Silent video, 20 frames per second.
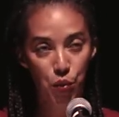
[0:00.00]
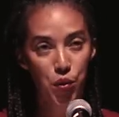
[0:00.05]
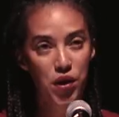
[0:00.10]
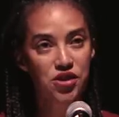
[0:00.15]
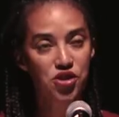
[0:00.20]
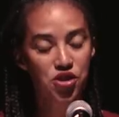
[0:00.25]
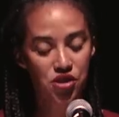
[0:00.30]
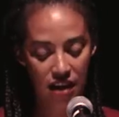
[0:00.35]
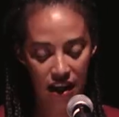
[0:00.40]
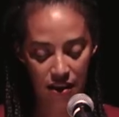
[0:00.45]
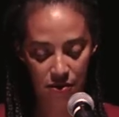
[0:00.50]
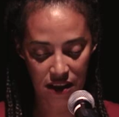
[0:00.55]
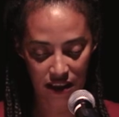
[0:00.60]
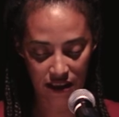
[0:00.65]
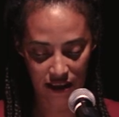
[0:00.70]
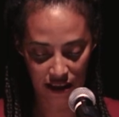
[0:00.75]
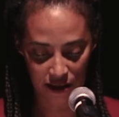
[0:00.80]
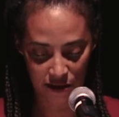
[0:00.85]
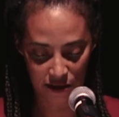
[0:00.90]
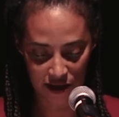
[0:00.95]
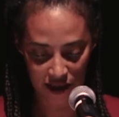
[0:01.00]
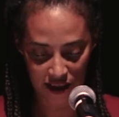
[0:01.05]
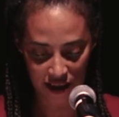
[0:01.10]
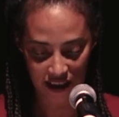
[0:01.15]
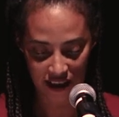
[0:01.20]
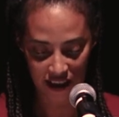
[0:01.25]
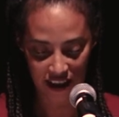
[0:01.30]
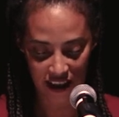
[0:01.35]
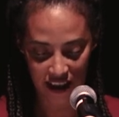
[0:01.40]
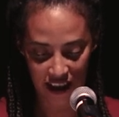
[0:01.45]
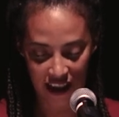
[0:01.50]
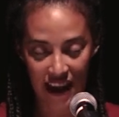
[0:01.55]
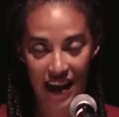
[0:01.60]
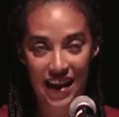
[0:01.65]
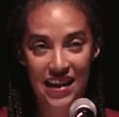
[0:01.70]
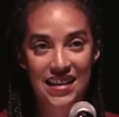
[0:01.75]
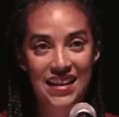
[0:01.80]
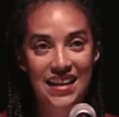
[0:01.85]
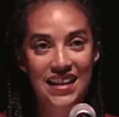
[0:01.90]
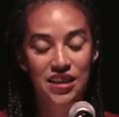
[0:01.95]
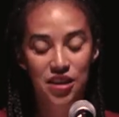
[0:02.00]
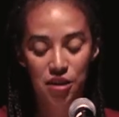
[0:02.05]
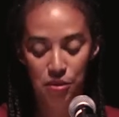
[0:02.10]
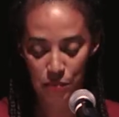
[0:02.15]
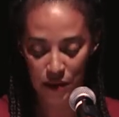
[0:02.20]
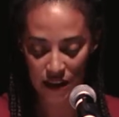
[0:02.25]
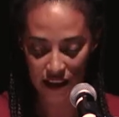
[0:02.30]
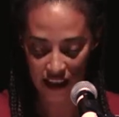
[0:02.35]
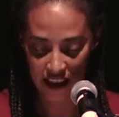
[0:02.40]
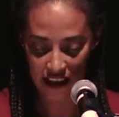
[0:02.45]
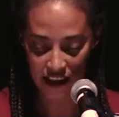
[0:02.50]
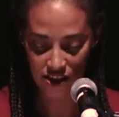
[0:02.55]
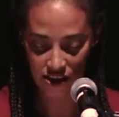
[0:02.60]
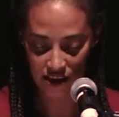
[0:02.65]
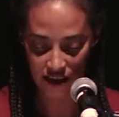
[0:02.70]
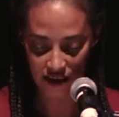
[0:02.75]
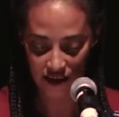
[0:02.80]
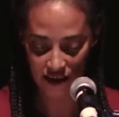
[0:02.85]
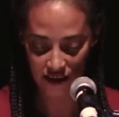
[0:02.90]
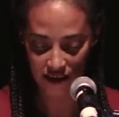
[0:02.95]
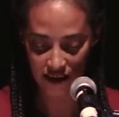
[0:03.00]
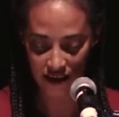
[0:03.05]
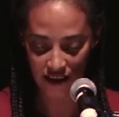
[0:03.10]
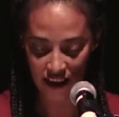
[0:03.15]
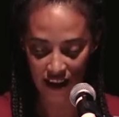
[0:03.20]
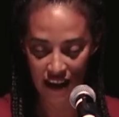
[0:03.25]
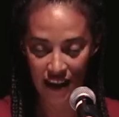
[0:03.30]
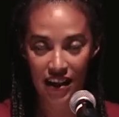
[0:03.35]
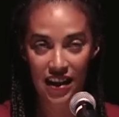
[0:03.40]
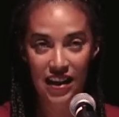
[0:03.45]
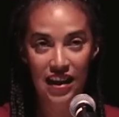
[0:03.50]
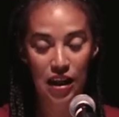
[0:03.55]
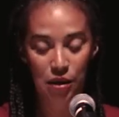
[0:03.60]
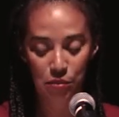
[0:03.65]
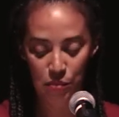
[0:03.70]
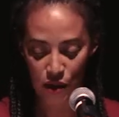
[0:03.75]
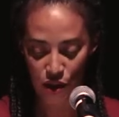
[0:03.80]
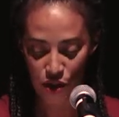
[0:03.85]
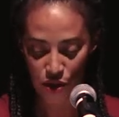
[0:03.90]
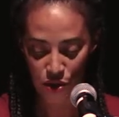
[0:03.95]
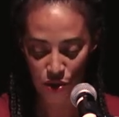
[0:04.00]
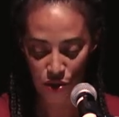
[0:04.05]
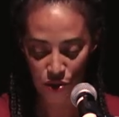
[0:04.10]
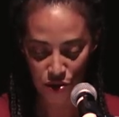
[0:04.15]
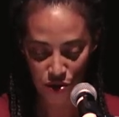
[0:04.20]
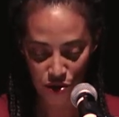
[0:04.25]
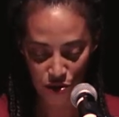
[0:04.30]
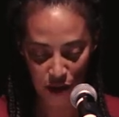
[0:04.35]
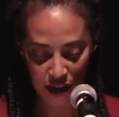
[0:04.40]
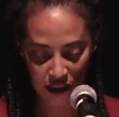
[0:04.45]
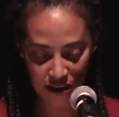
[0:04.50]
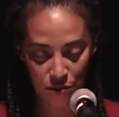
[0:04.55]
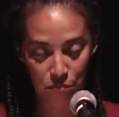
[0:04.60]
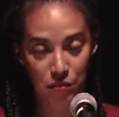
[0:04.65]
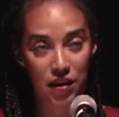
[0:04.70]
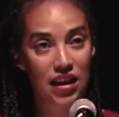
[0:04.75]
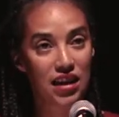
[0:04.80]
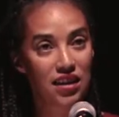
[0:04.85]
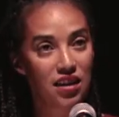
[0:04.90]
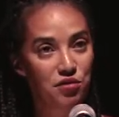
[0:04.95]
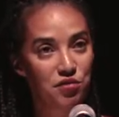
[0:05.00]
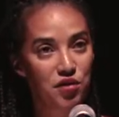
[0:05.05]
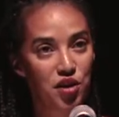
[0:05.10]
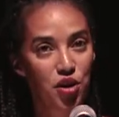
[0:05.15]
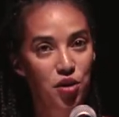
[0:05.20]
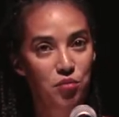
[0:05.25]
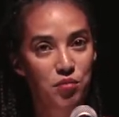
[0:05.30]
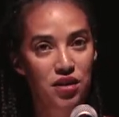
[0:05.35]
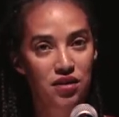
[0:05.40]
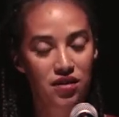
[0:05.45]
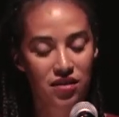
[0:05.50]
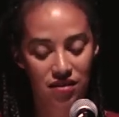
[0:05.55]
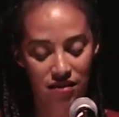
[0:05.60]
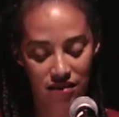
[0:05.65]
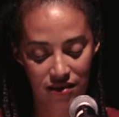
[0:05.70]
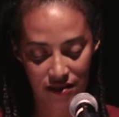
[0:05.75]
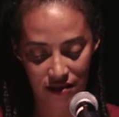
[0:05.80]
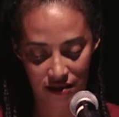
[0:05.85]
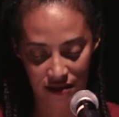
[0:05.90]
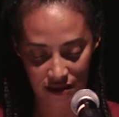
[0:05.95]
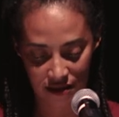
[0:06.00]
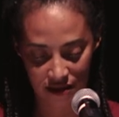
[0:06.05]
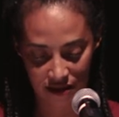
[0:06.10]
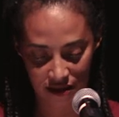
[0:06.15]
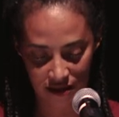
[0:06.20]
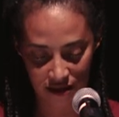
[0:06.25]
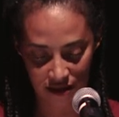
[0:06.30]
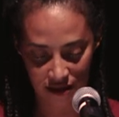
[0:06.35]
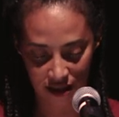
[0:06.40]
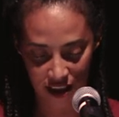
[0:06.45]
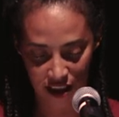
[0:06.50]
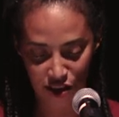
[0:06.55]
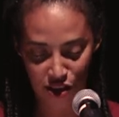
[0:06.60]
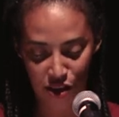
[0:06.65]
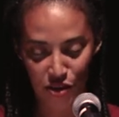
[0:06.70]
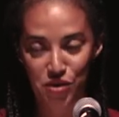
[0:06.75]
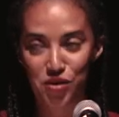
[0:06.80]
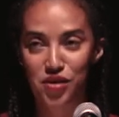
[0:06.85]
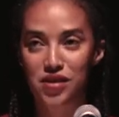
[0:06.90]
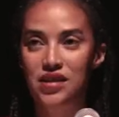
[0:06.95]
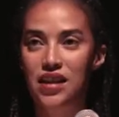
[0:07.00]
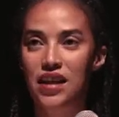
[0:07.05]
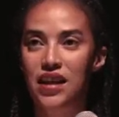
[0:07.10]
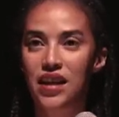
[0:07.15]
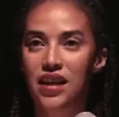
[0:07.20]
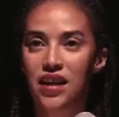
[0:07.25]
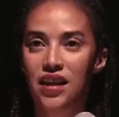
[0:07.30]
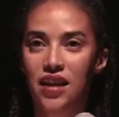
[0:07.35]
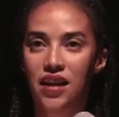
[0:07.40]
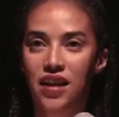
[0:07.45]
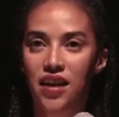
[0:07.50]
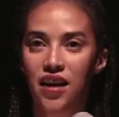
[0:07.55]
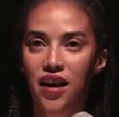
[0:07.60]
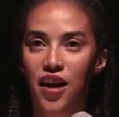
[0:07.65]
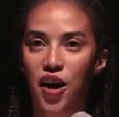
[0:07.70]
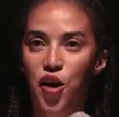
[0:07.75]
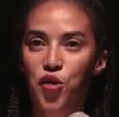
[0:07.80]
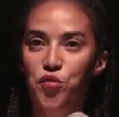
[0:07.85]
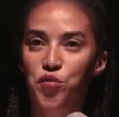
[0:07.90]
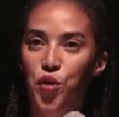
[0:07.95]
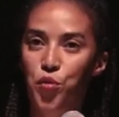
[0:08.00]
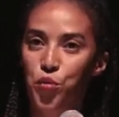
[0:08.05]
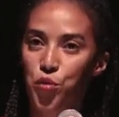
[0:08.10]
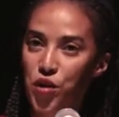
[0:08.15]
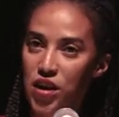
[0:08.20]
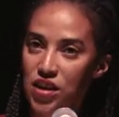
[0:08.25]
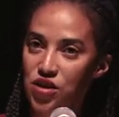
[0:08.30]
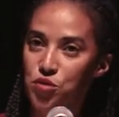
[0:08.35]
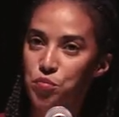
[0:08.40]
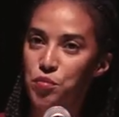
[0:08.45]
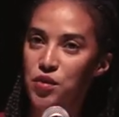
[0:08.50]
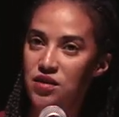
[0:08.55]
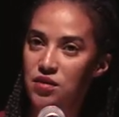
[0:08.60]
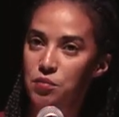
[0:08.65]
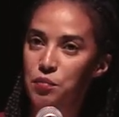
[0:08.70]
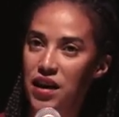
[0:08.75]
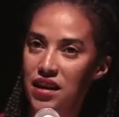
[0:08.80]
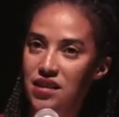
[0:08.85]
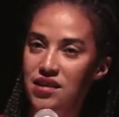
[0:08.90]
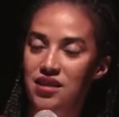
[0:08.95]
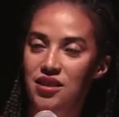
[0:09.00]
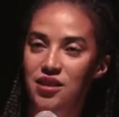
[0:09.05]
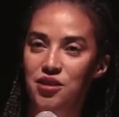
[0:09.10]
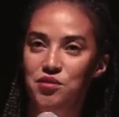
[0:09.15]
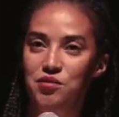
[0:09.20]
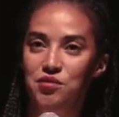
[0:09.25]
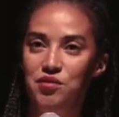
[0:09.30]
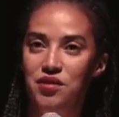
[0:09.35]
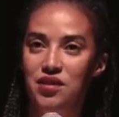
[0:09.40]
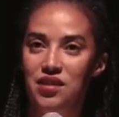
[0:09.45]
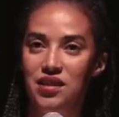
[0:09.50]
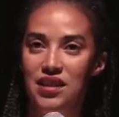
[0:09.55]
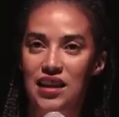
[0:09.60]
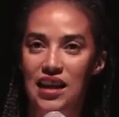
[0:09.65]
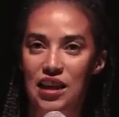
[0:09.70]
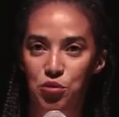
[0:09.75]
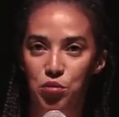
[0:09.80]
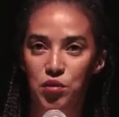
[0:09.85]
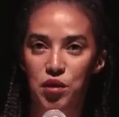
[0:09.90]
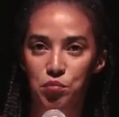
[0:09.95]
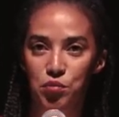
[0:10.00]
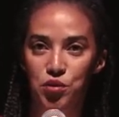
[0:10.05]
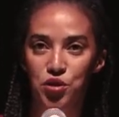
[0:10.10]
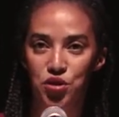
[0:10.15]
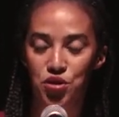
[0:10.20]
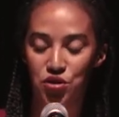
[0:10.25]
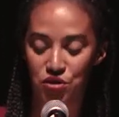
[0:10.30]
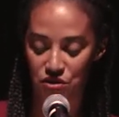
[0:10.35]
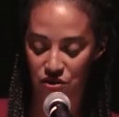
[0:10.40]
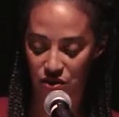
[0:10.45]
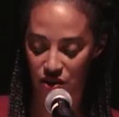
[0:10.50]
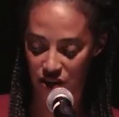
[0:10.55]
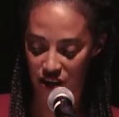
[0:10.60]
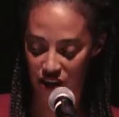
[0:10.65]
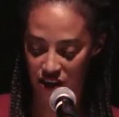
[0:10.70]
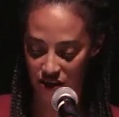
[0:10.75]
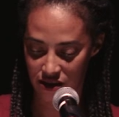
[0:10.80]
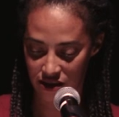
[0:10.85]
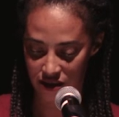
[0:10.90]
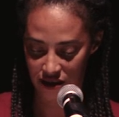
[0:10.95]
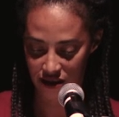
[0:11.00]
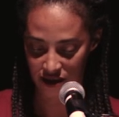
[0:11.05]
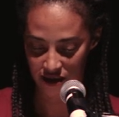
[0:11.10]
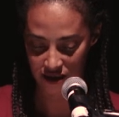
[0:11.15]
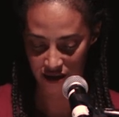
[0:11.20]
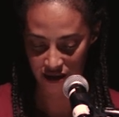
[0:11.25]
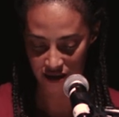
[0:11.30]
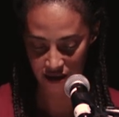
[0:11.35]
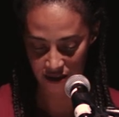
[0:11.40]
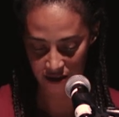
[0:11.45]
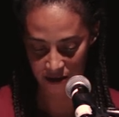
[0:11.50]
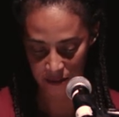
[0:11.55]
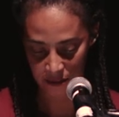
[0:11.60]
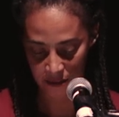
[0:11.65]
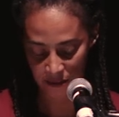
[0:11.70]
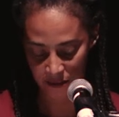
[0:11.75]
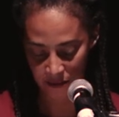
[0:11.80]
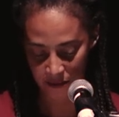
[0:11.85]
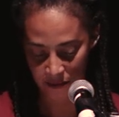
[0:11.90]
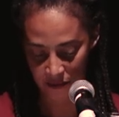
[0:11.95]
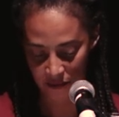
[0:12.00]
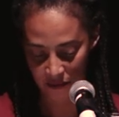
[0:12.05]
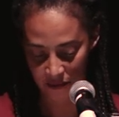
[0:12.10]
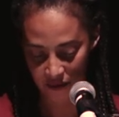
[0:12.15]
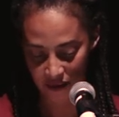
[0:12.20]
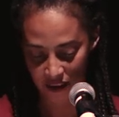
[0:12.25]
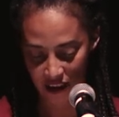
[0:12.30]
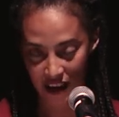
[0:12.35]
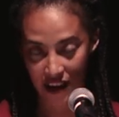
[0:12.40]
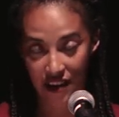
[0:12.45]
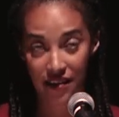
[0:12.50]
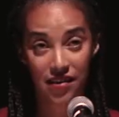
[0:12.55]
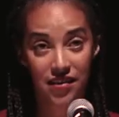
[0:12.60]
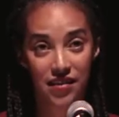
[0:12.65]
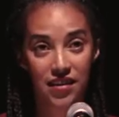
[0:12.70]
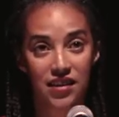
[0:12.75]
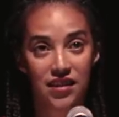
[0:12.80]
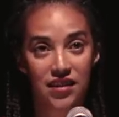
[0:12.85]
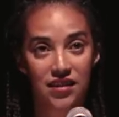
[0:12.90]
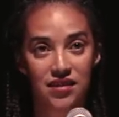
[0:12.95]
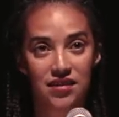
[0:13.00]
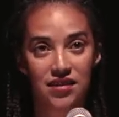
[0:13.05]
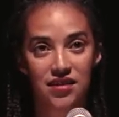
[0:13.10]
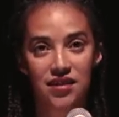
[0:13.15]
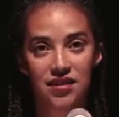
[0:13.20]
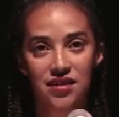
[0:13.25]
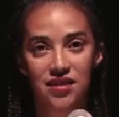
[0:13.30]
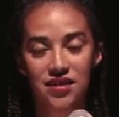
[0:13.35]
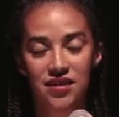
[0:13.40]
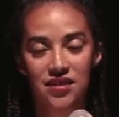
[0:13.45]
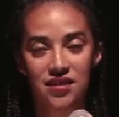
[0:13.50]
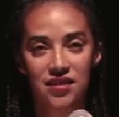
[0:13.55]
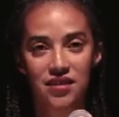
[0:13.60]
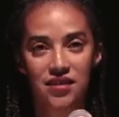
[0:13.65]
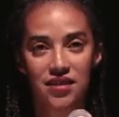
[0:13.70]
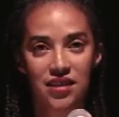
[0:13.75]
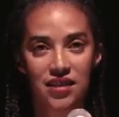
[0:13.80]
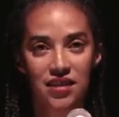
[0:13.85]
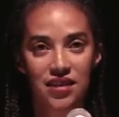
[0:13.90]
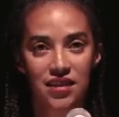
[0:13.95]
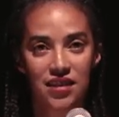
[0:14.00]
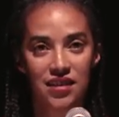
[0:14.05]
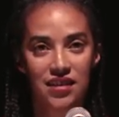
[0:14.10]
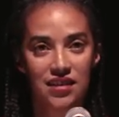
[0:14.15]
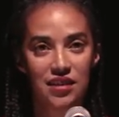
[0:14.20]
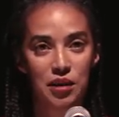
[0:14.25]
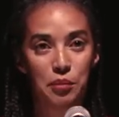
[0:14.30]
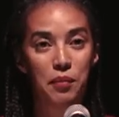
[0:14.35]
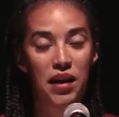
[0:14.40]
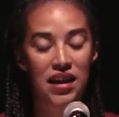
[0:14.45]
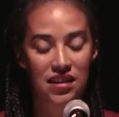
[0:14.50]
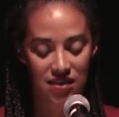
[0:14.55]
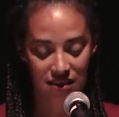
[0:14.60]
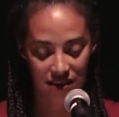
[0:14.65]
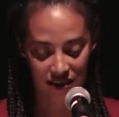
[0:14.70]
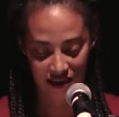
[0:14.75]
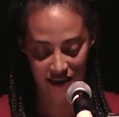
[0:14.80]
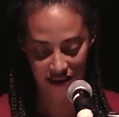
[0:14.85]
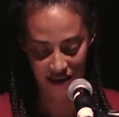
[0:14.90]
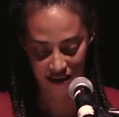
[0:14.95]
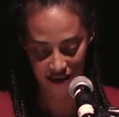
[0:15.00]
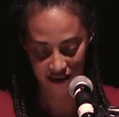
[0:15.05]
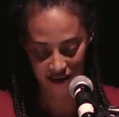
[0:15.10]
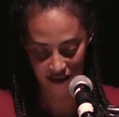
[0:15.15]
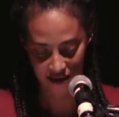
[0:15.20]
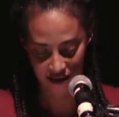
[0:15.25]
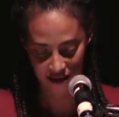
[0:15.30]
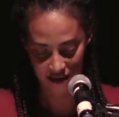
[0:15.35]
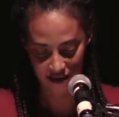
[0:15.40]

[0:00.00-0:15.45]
Which narratives and interpretations can be used to explain a phenomenon? So to say, from which perspective can we produce knowledge? And third, the methods.